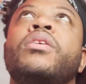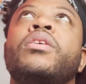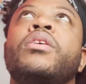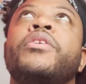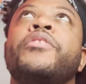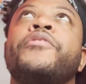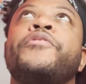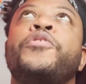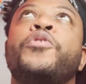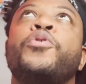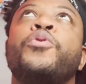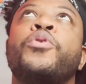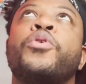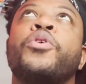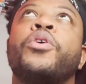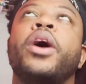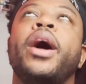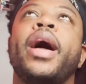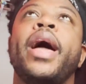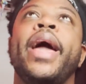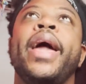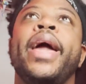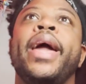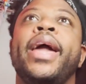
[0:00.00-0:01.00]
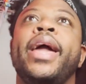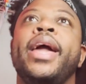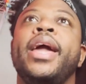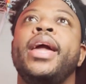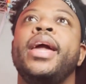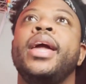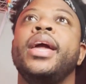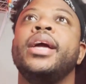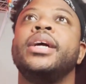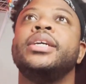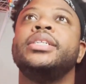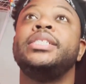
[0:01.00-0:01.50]
for
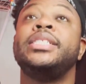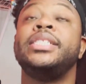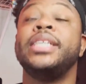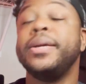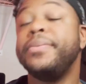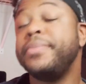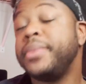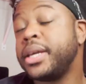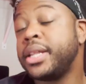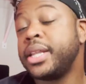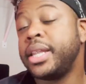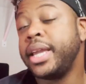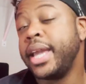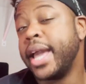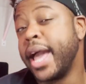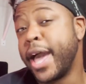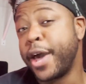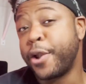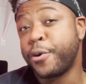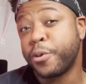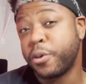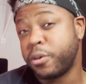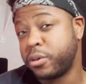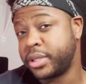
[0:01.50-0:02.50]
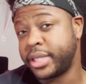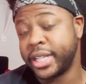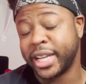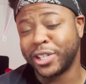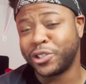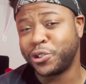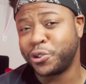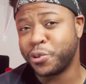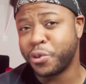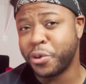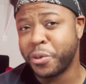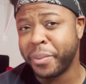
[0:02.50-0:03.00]
a seemingly
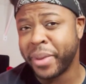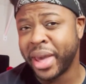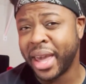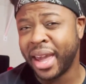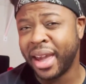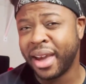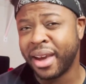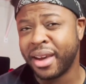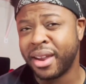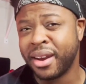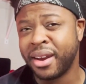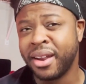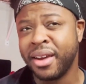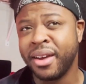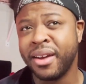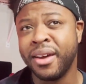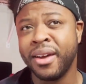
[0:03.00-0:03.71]
heterosexual man,